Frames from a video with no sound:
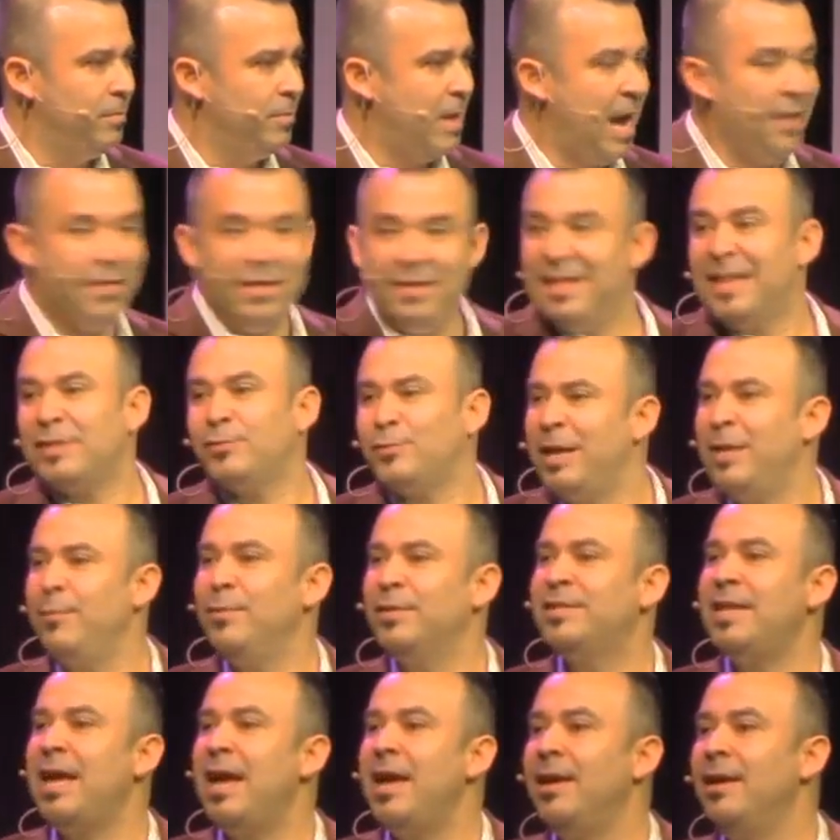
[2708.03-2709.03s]
I think that's what he
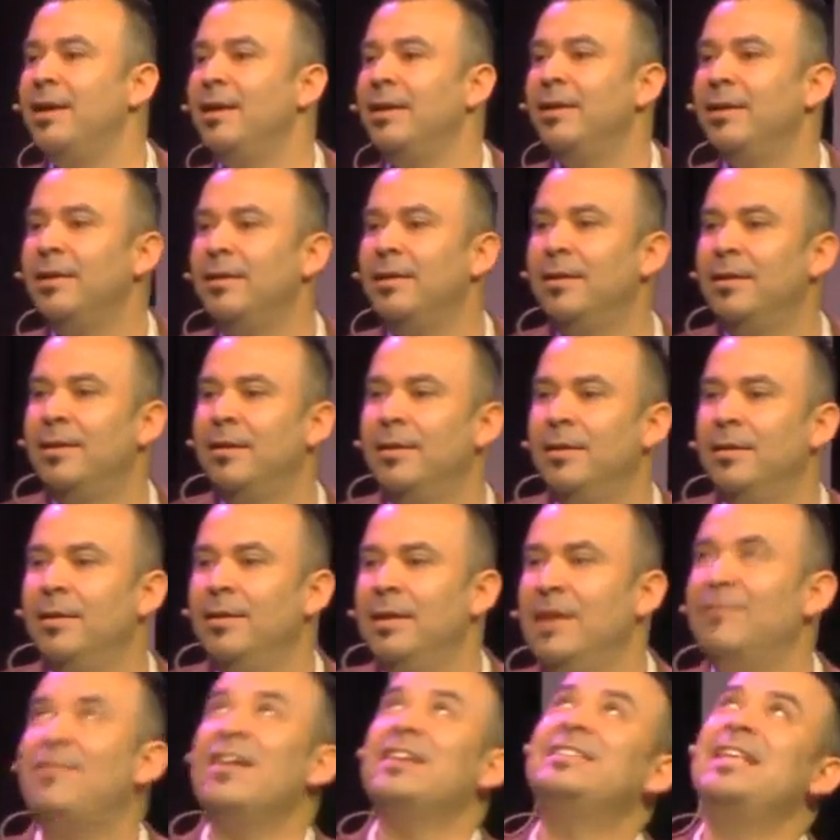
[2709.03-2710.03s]
would say.
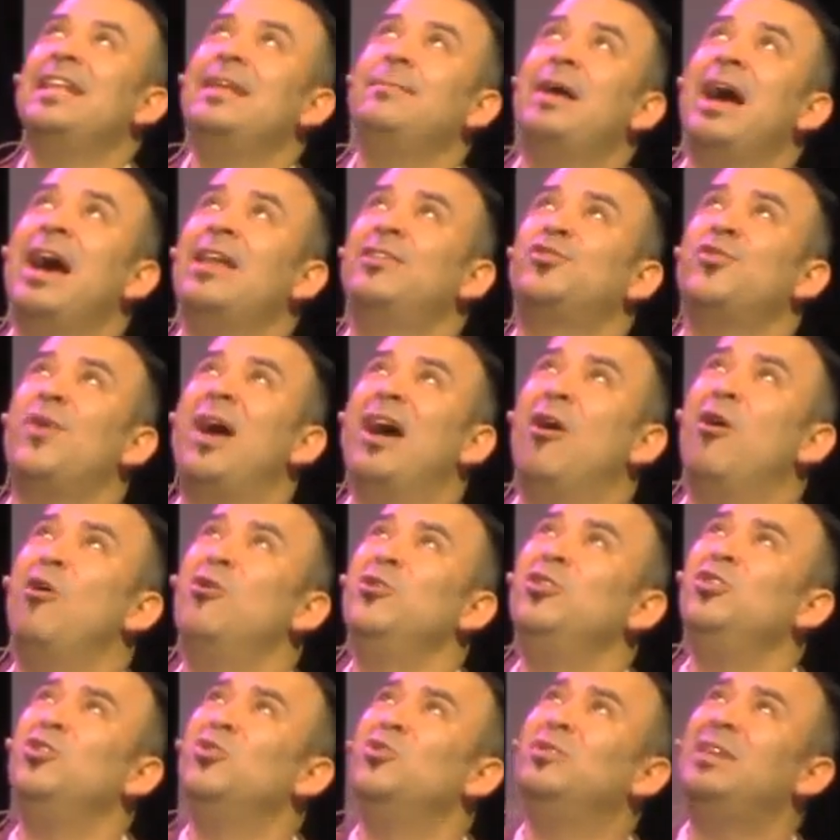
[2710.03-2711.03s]
If I said to him, God, so I owe
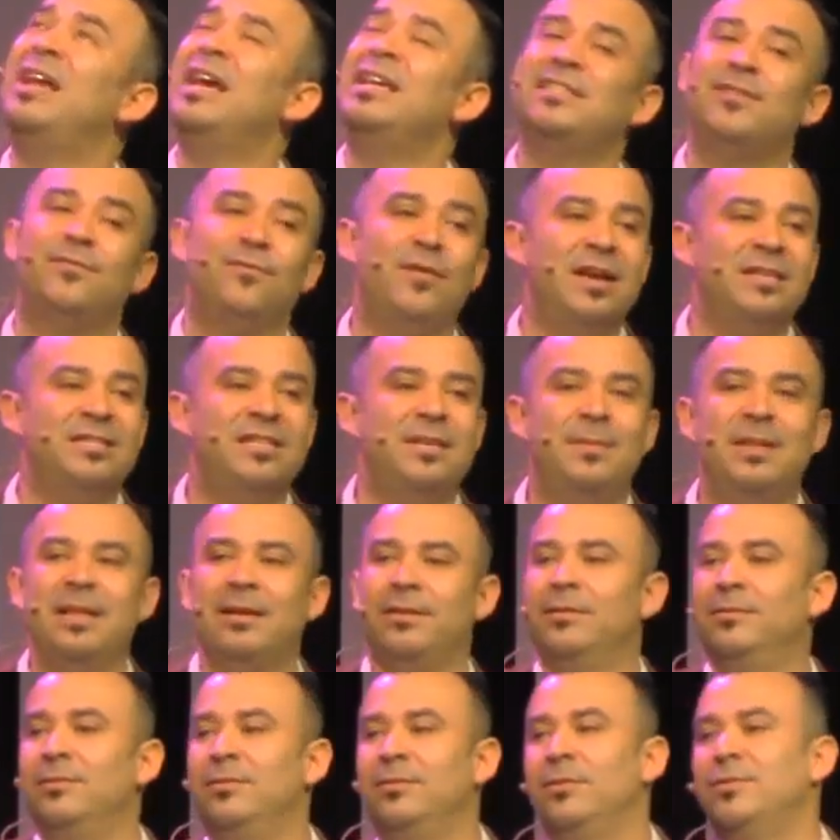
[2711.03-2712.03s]
you days of rest, he'd be
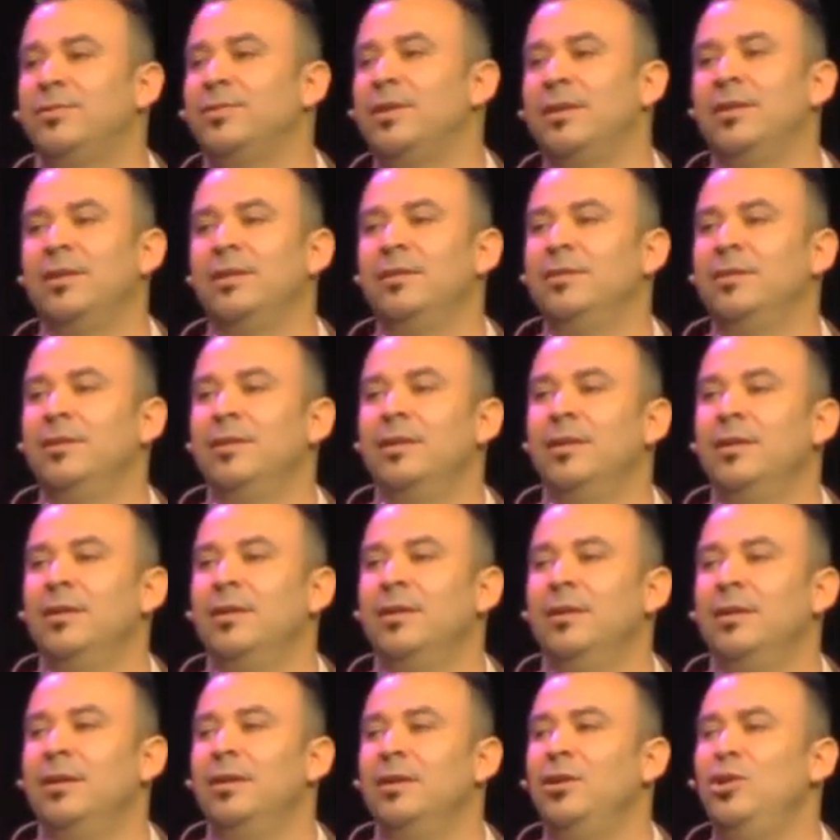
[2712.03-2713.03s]
like, no, son,
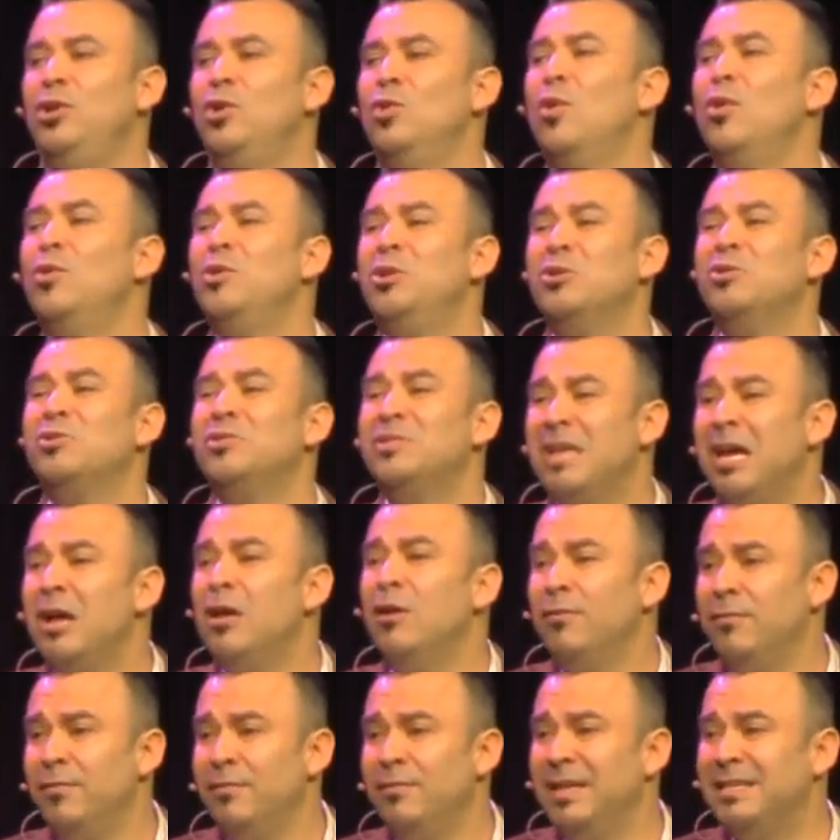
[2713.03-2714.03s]
you owe
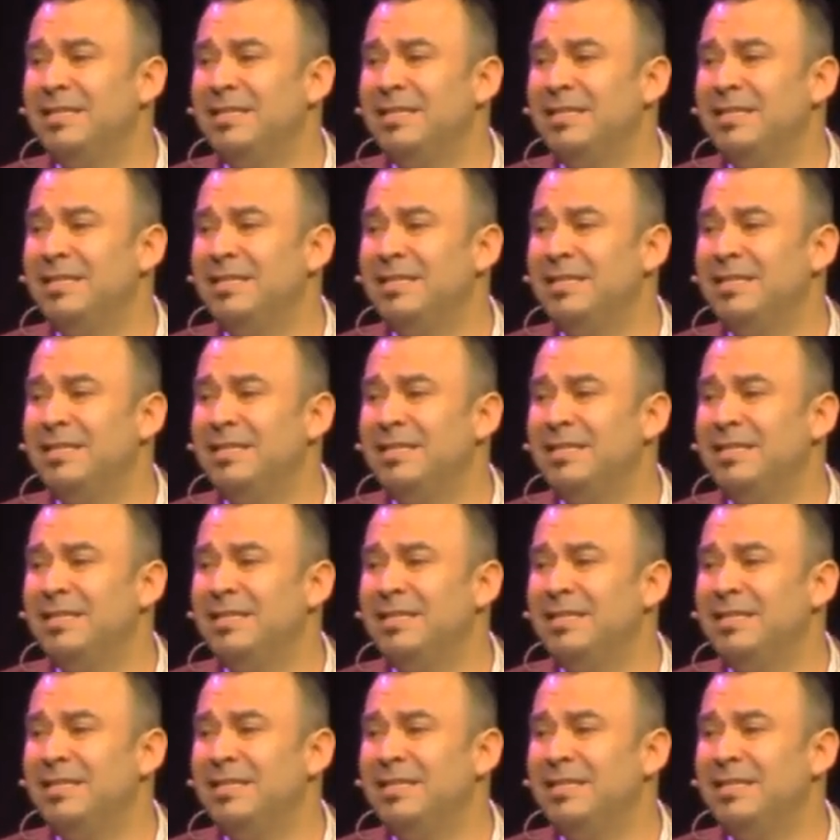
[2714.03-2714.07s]
yourself.